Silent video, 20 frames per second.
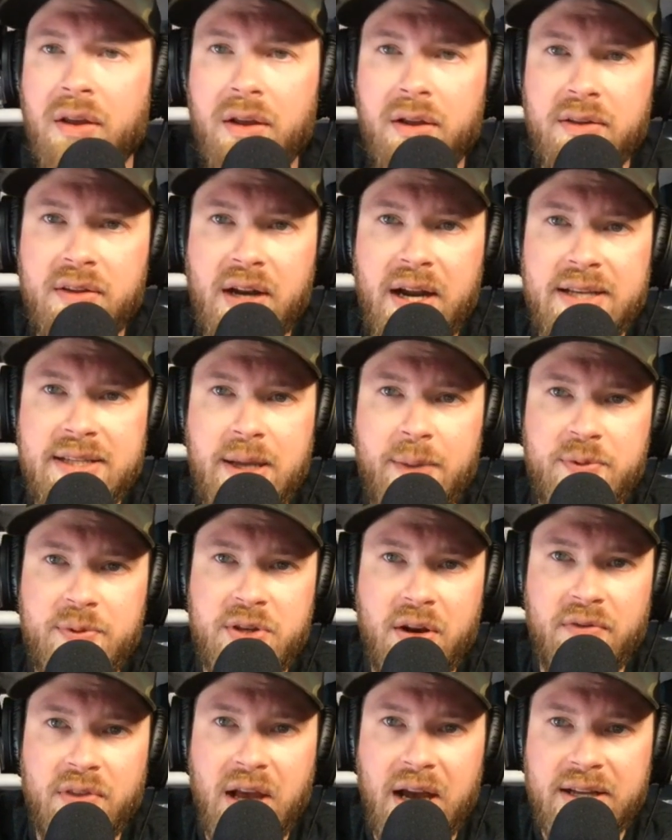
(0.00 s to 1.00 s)
Today's
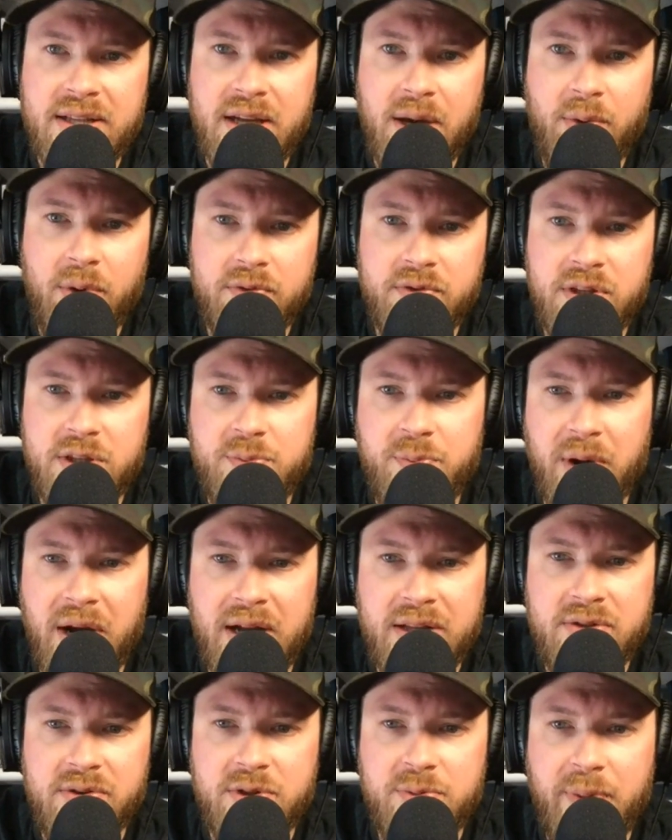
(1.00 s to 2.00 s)
episode of Locked On Wolves is
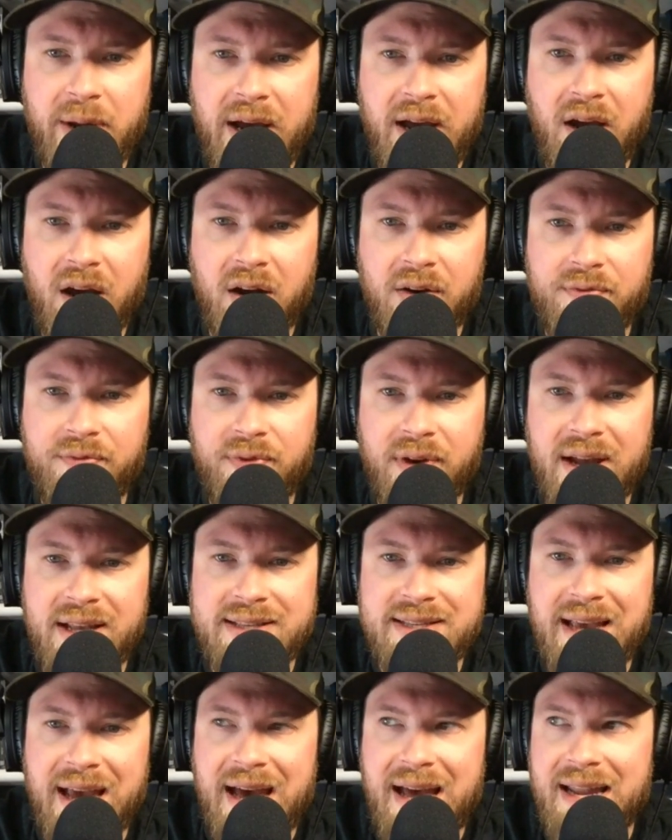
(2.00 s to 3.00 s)
brought to us by our
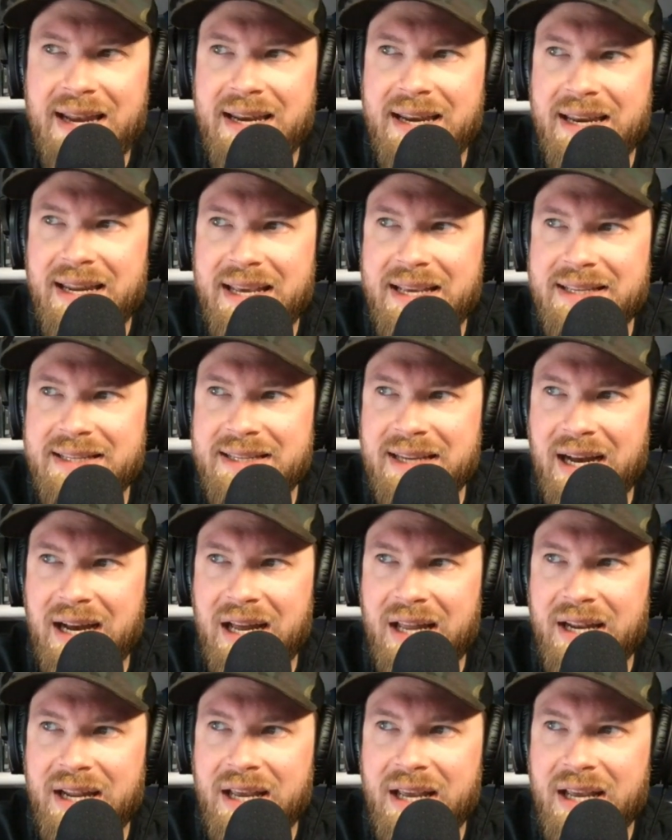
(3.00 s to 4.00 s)
friends at
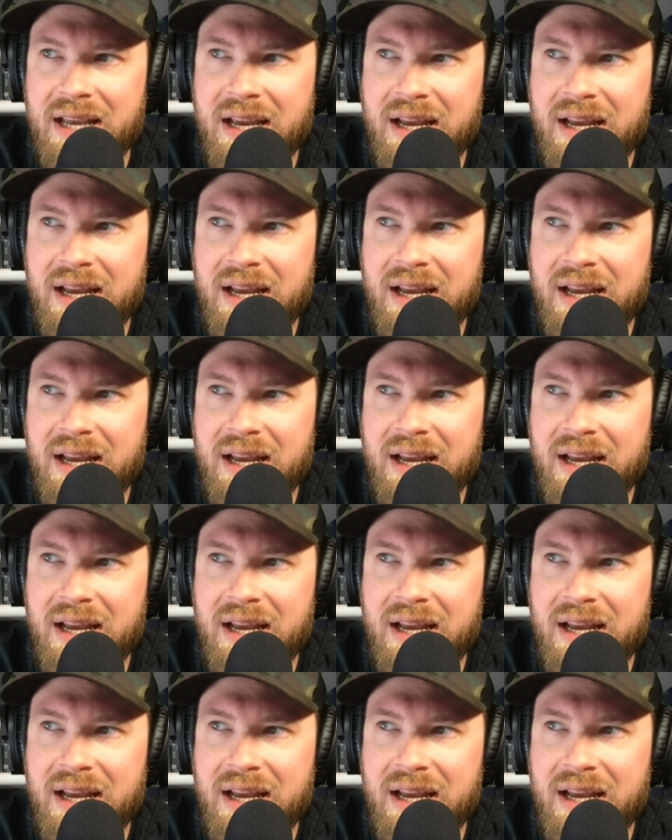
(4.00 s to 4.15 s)
Nissan.